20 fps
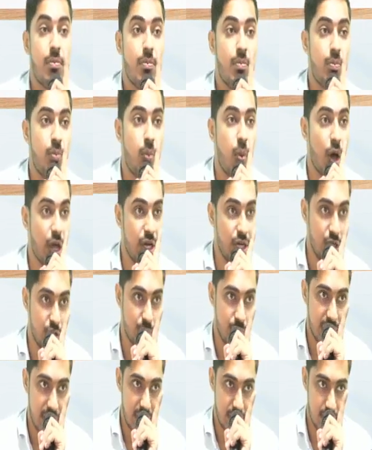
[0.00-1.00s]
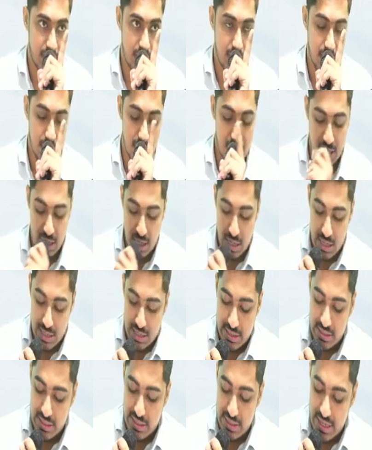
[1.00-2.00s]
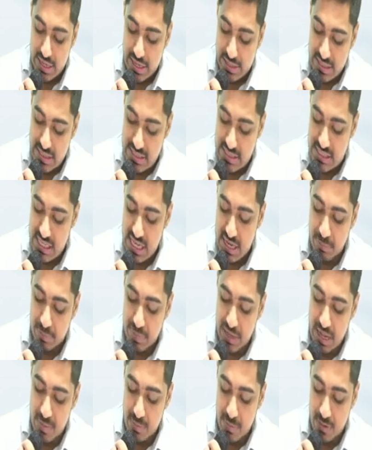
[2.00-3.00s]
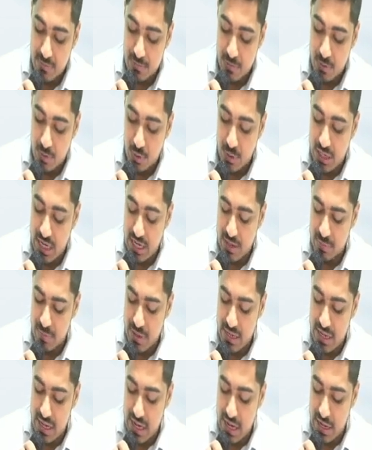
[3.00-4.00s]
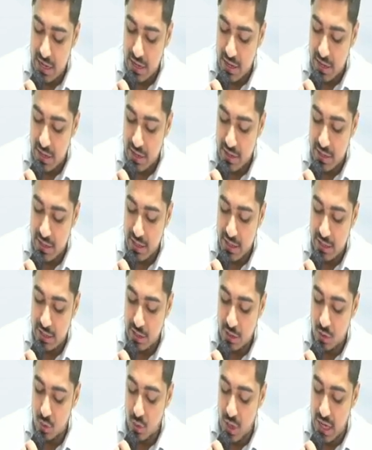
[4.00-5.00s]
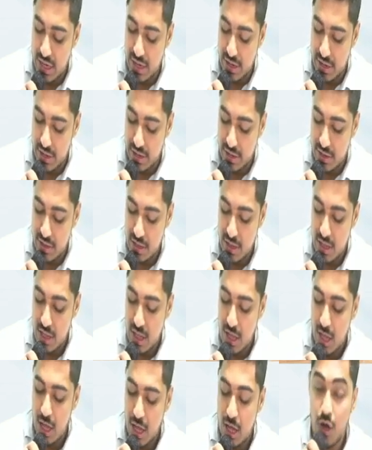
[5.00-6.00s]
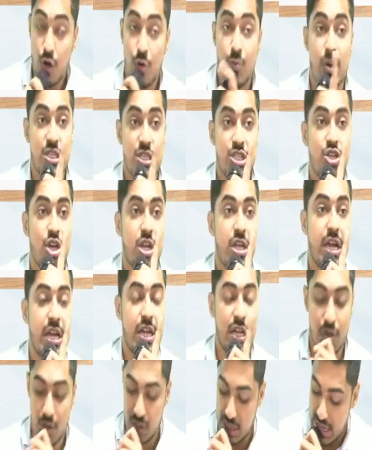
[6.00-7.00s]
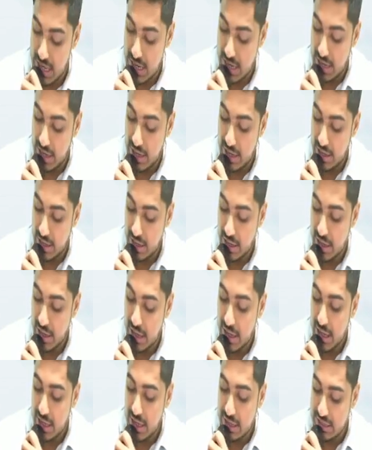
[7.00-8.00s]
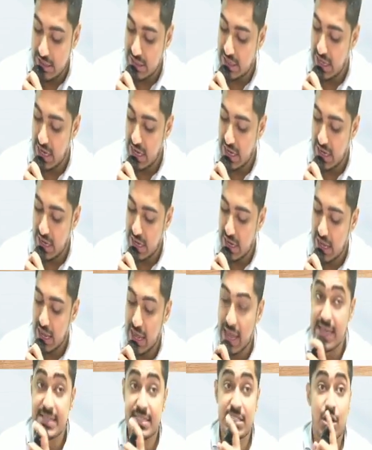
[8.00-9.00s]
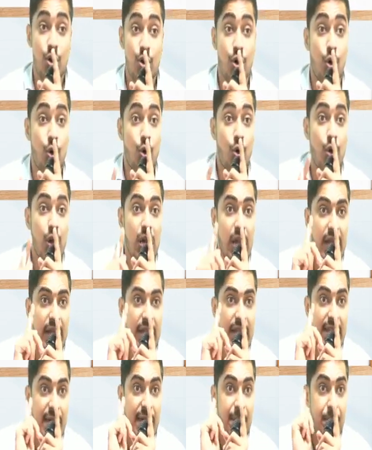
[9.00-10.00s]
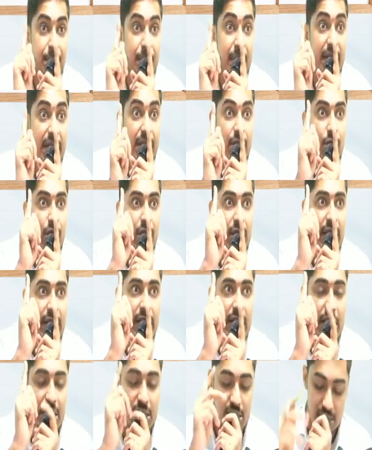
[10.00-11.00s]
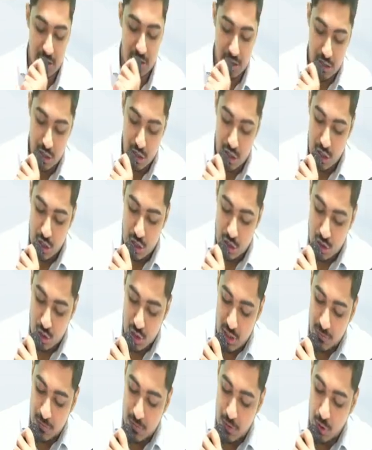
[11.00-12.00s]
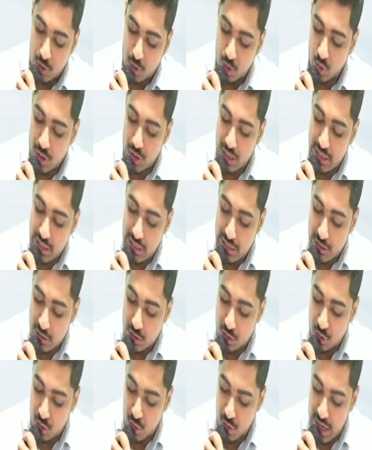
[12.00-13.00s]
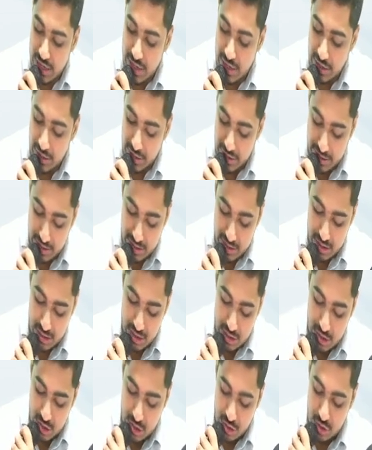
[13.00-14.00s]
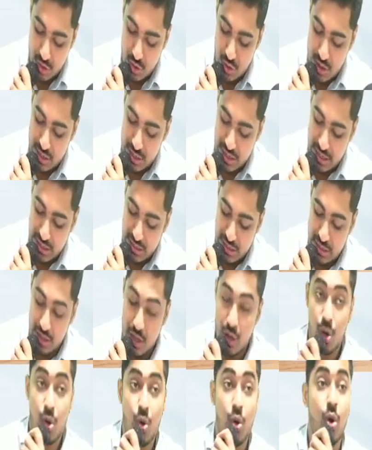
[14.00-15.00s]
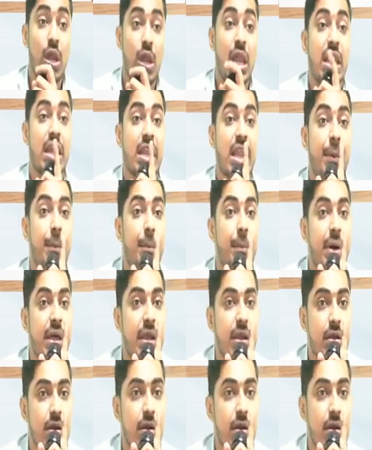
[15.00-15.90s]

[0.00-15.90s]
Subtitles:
0.1. At the same time, if you do 10 by 100 into 100, how much you are getting on calculator? 10 as the whole number you are getting. So if you do into 100, you are getting a whole number.